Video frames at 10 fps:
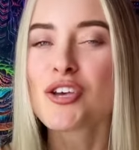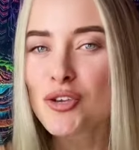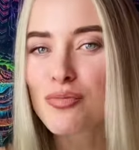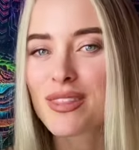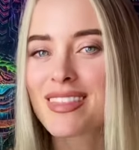
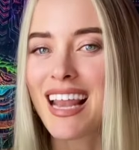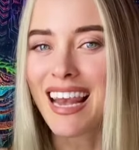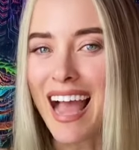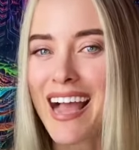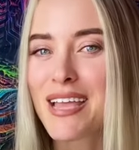you put the
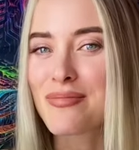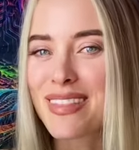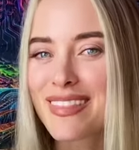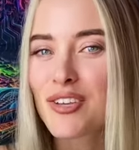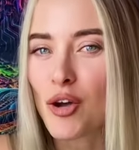lime
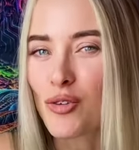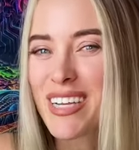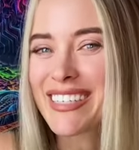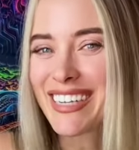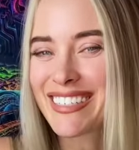in the
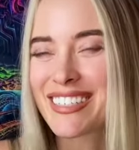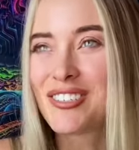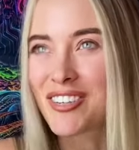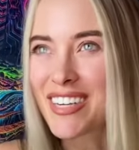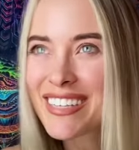coconut
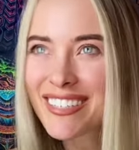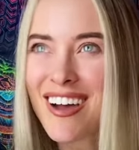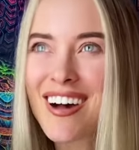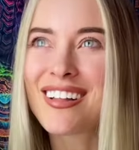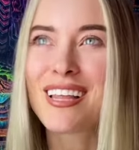and drink it
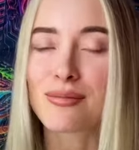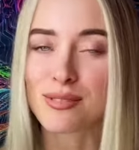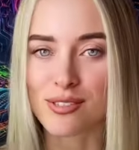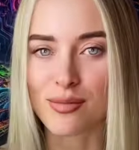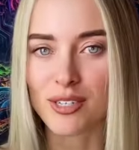all up.
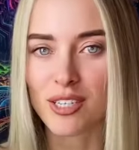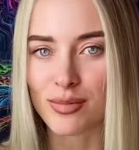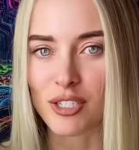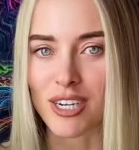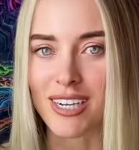So someone could
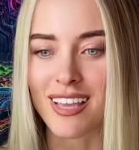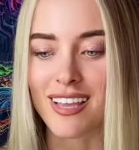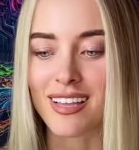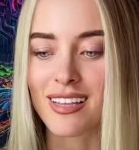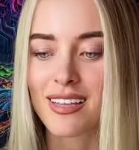be
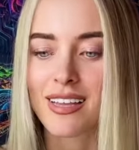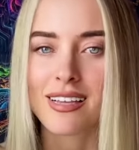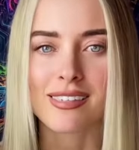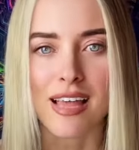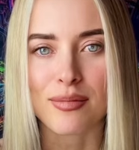drinking.
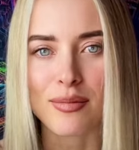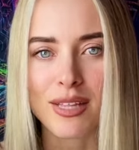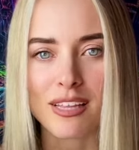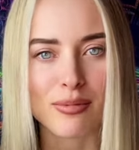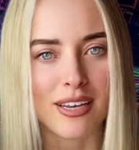Is that maybe
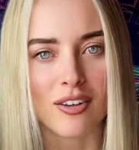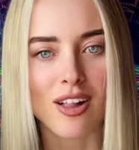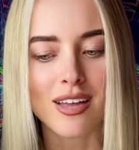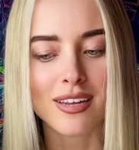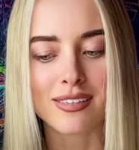like pina
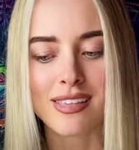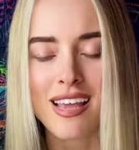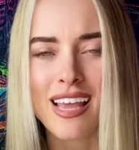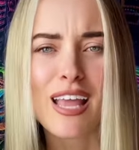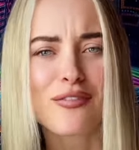coladas?
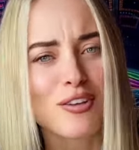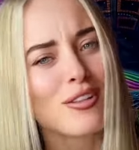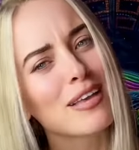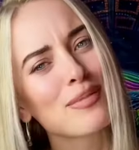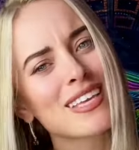If you
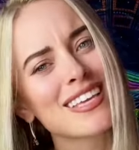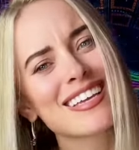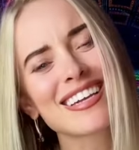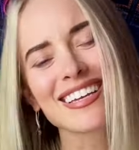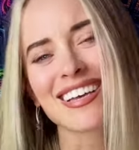like
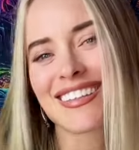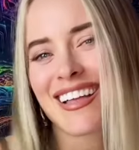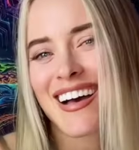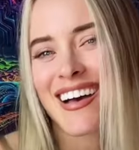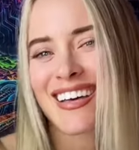pina
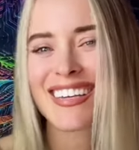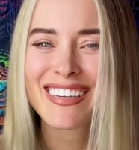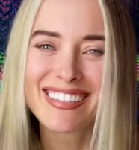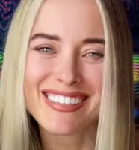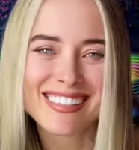
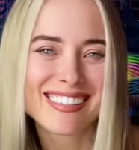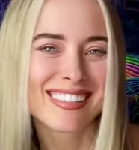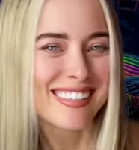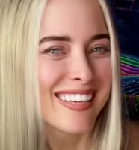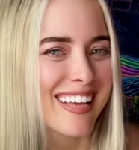coladas
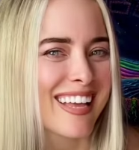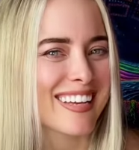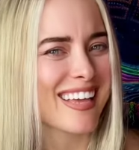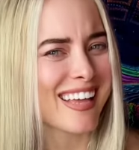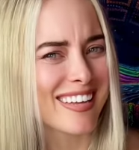
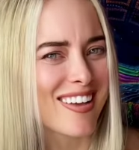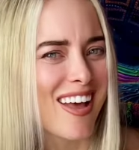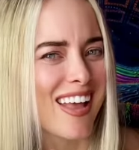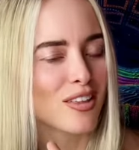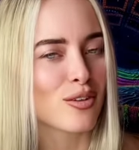getting
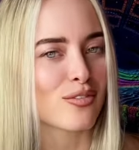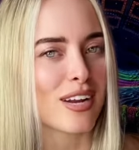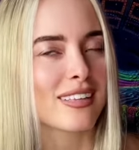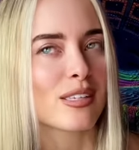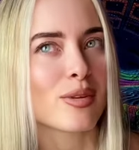caught in the
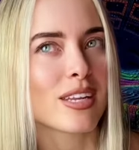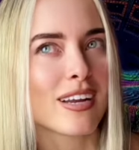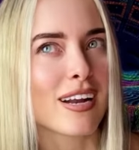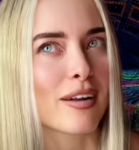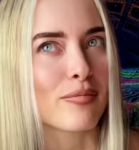rain. Someone
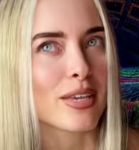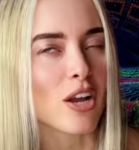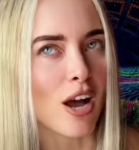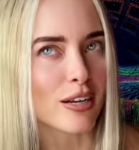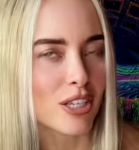here, be
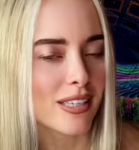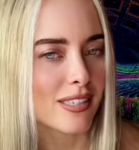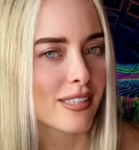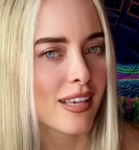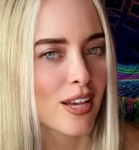
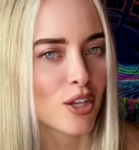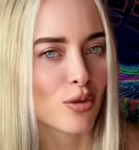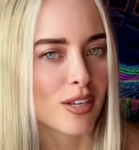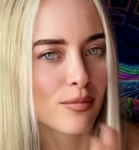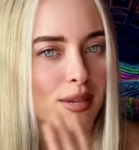cautious.
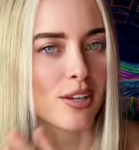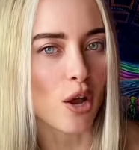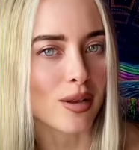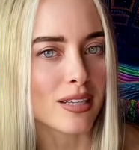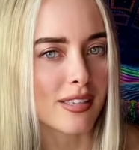You could be
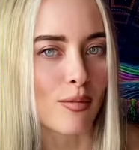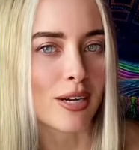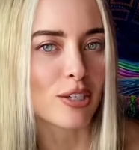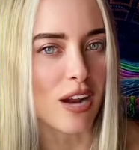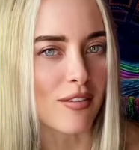going
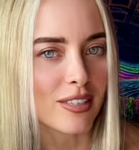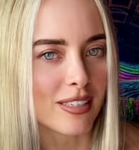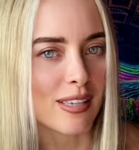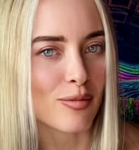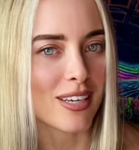somewhere, traveling
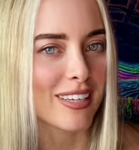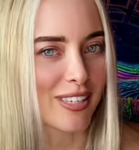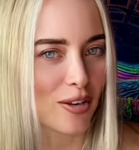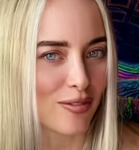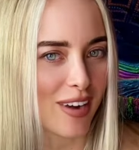somewhere, and it's
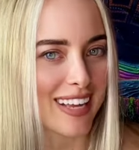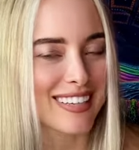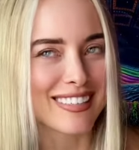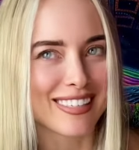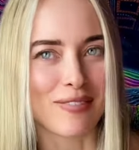gonna rain,
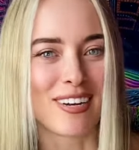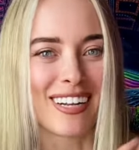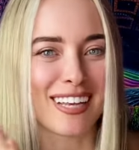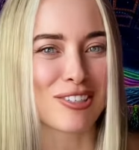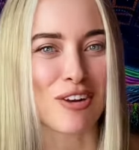
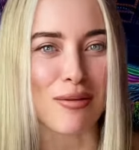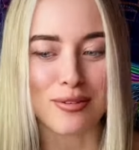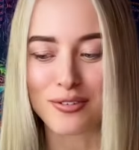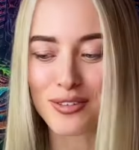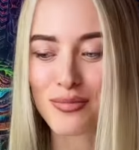somewhere like
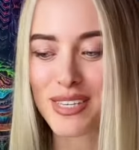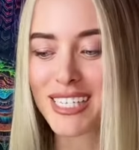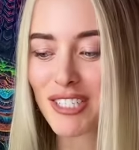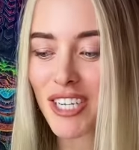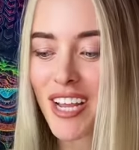tropical with a
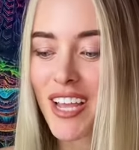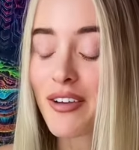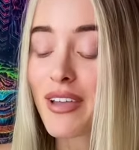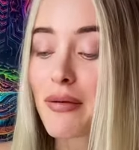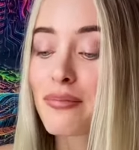beach.
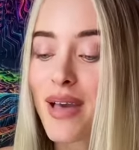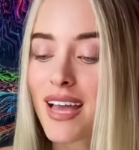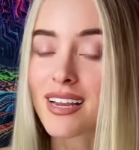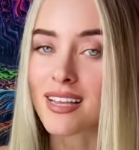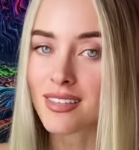Okay, but
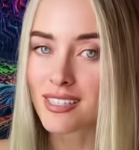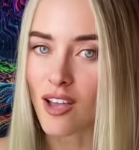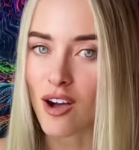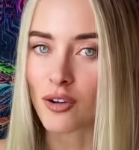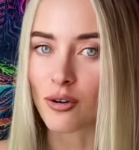in the
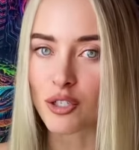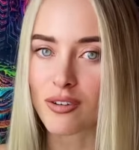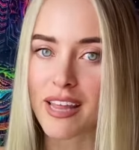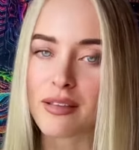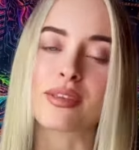song
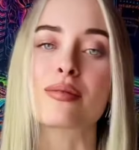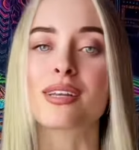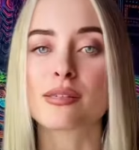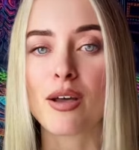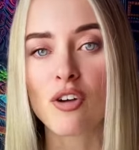Ultralight Beam,
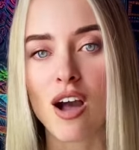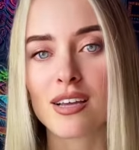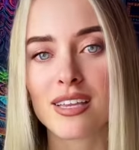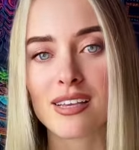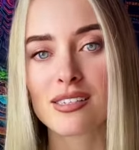it's about
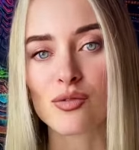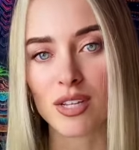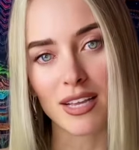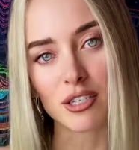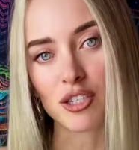Kanye's
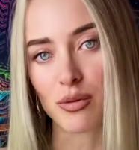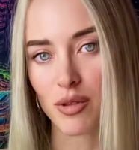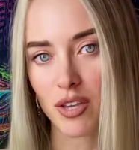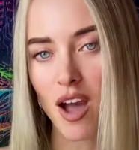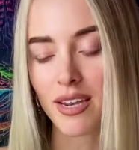relationship
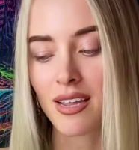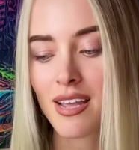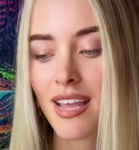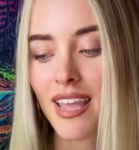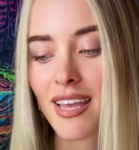with God.
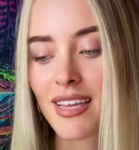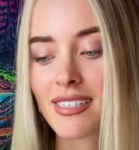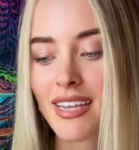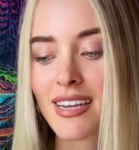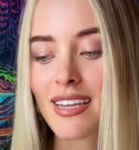
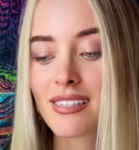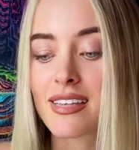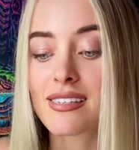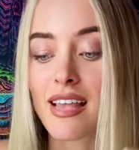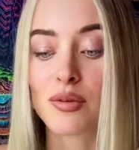And in it, he
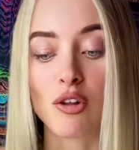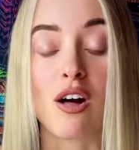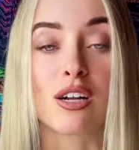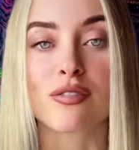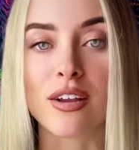says, I'm no
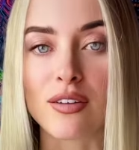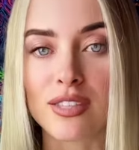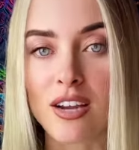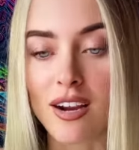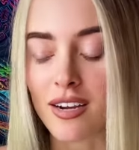longer afraid of
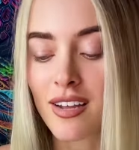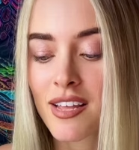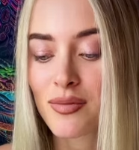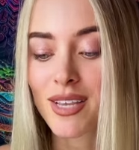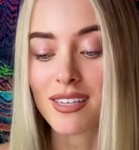the dark
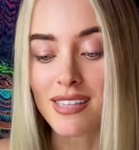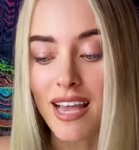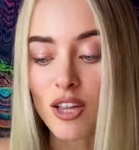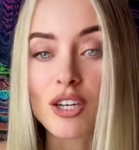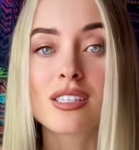because
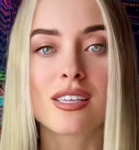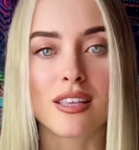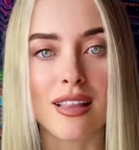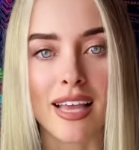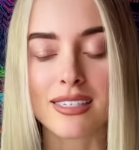I look to
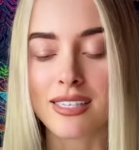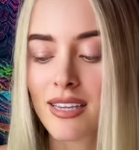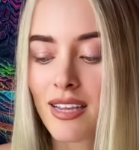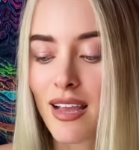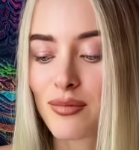the light.
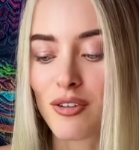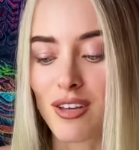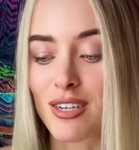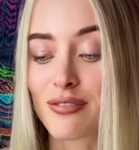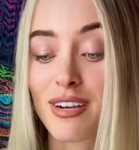I'm no
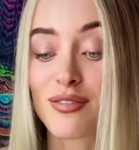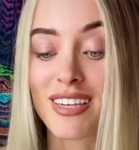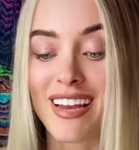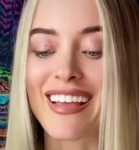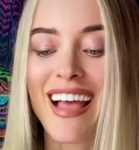longer afraid of the
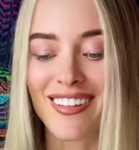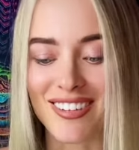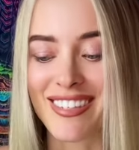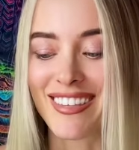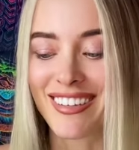night. I
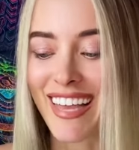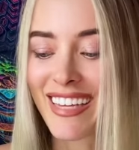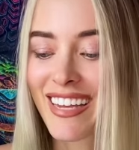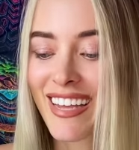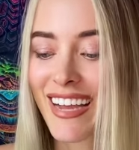look to the light.
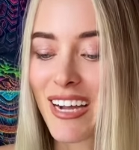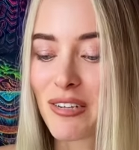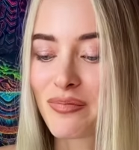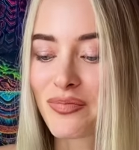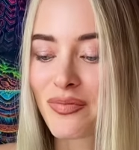Um,